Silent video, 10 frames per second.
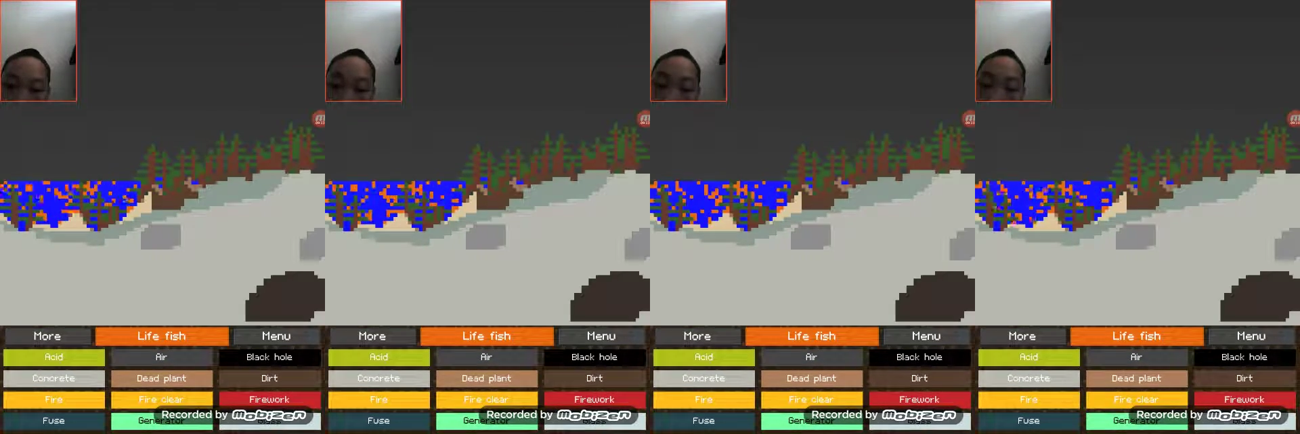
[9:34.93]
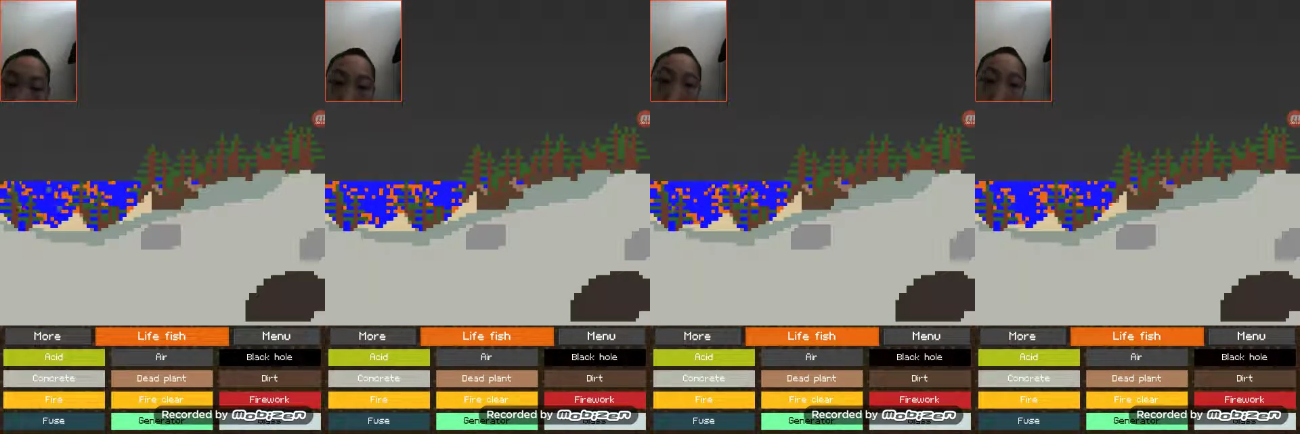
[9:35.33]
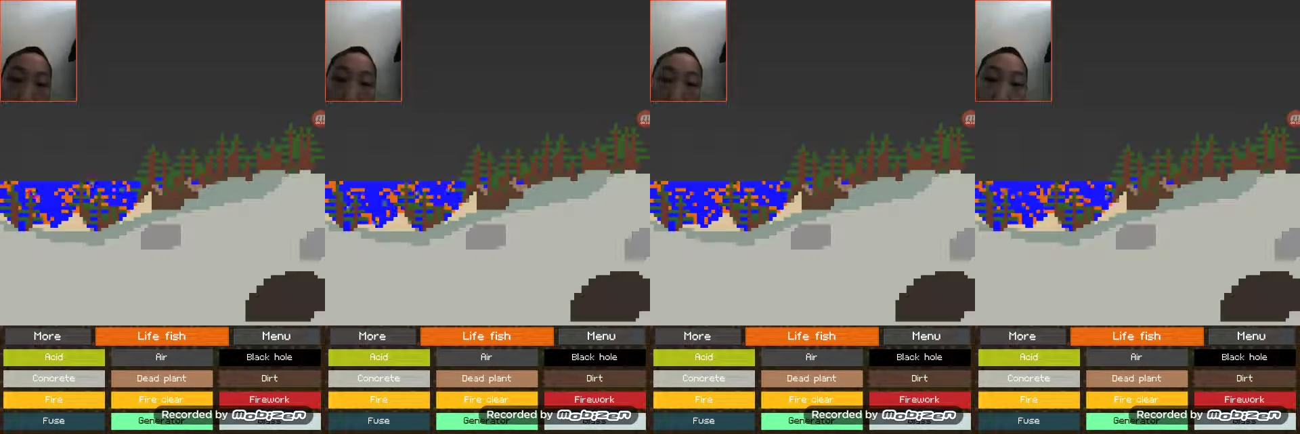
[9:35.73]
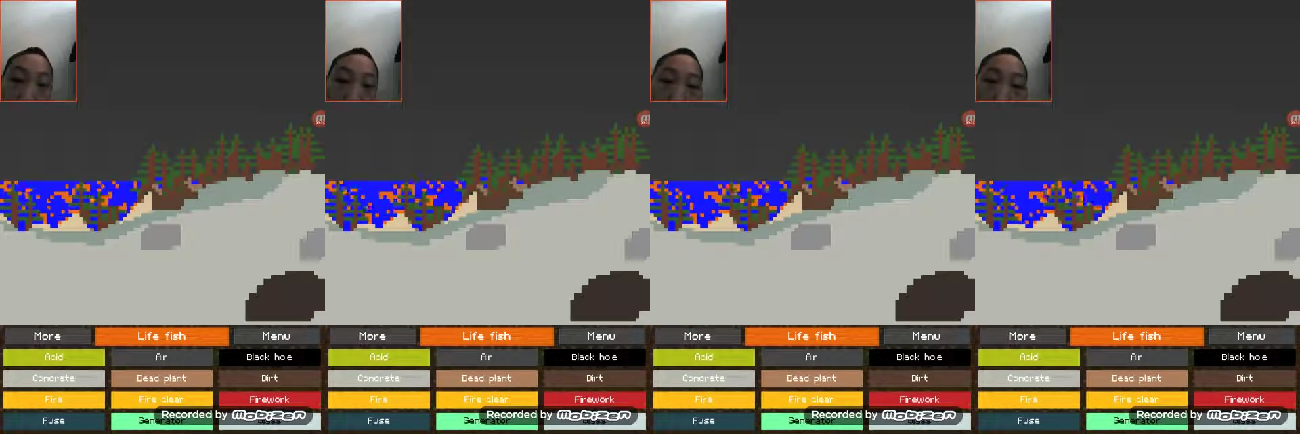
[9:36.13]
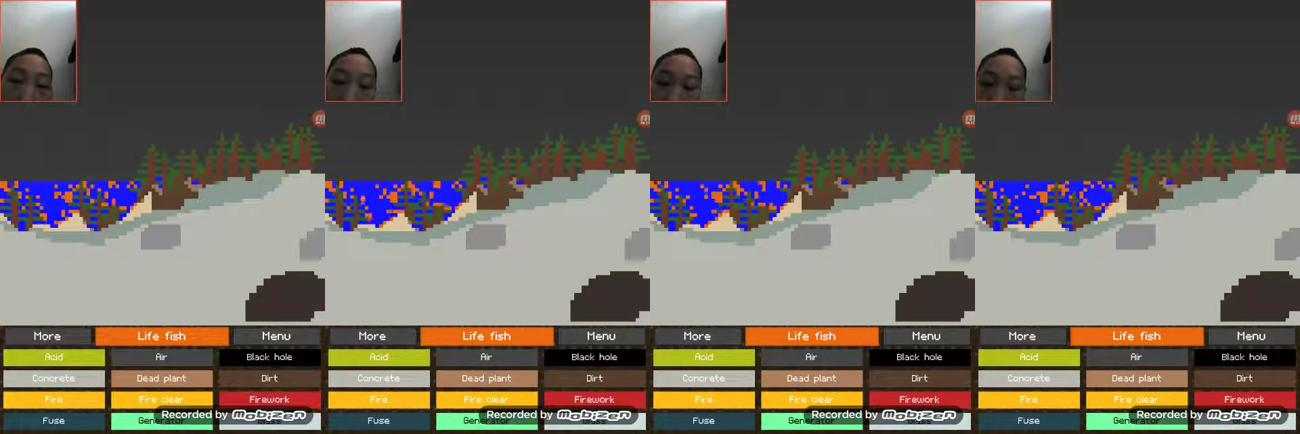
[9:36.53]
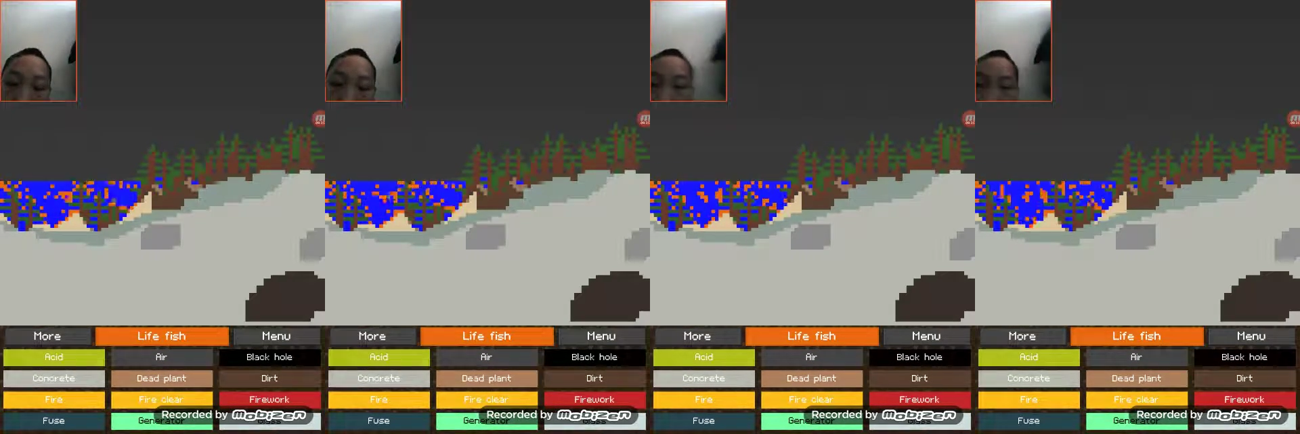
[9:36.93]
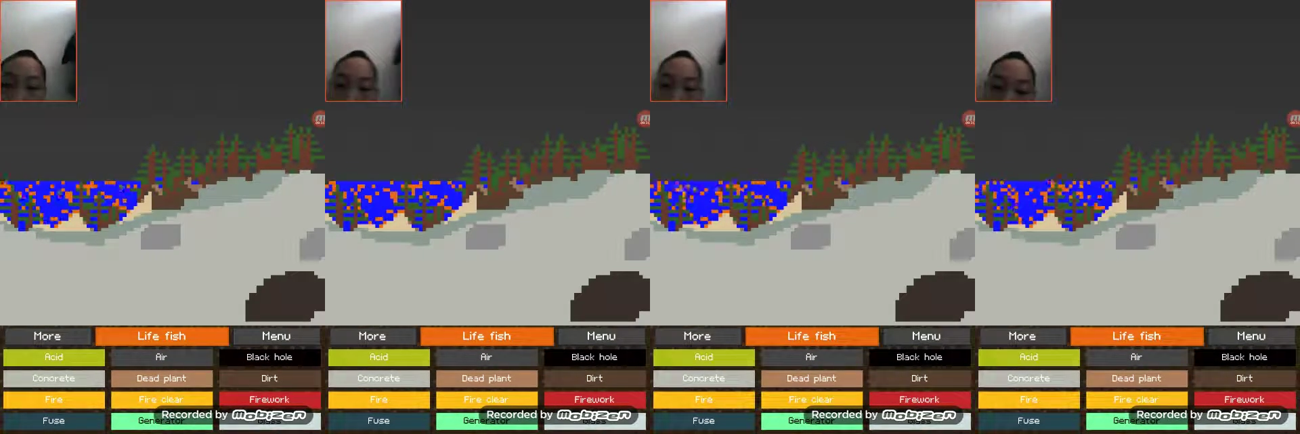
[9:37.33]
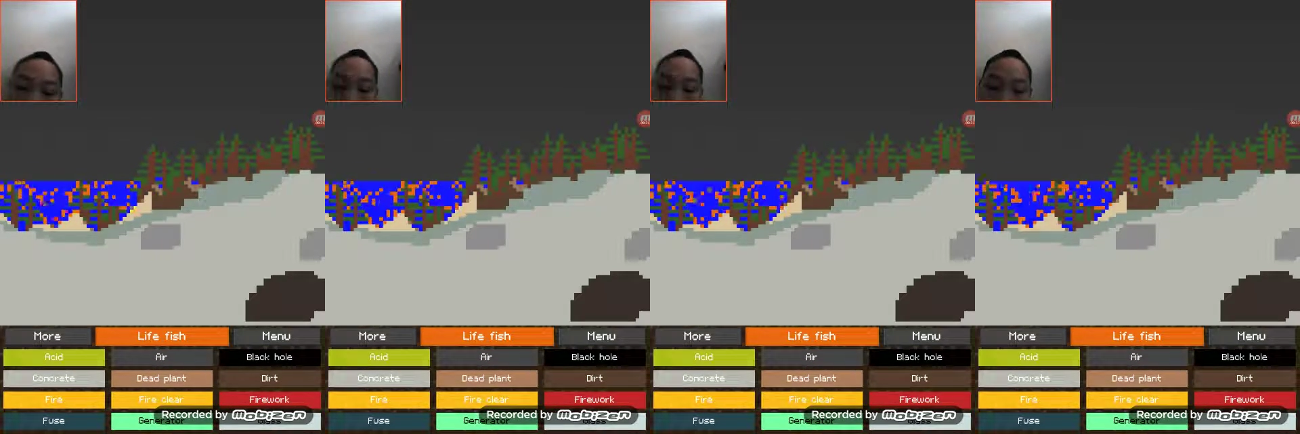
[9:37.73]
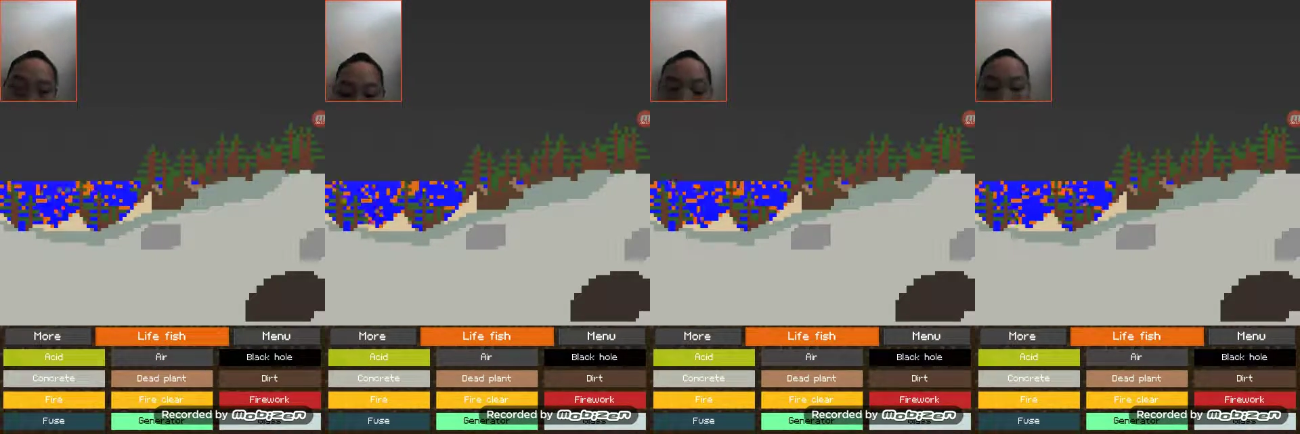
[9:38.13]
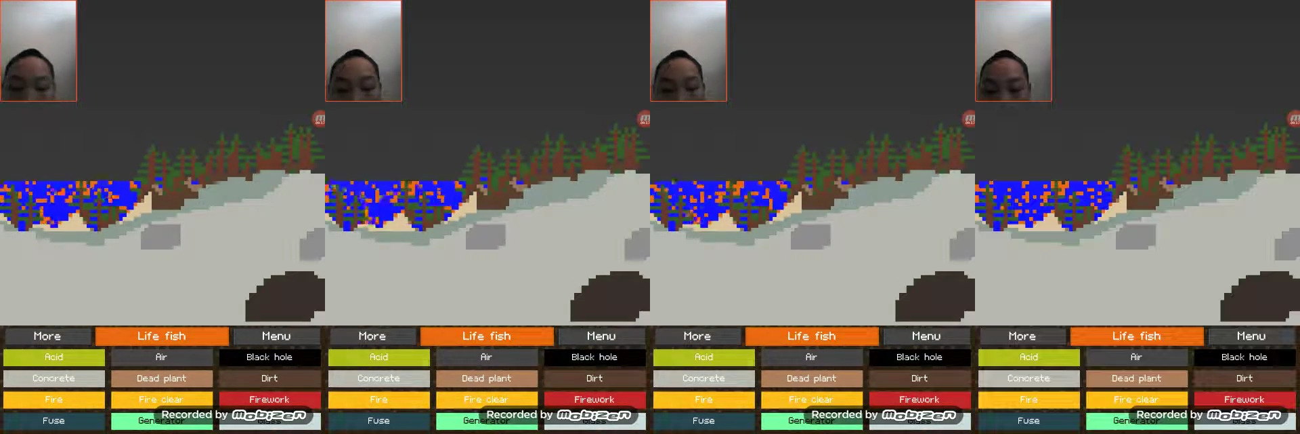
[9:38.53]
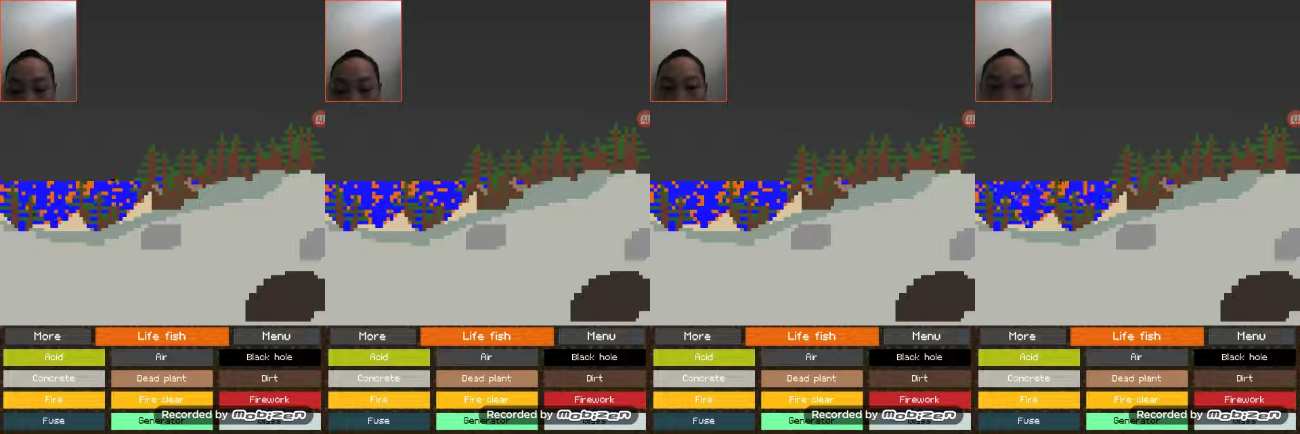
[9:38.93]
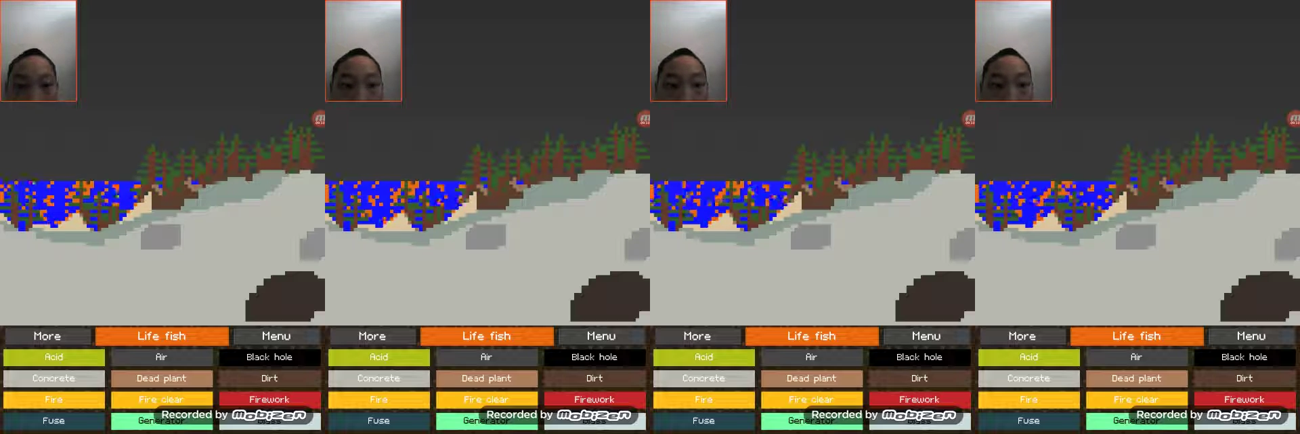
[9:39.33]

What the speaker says: (no speaker visible)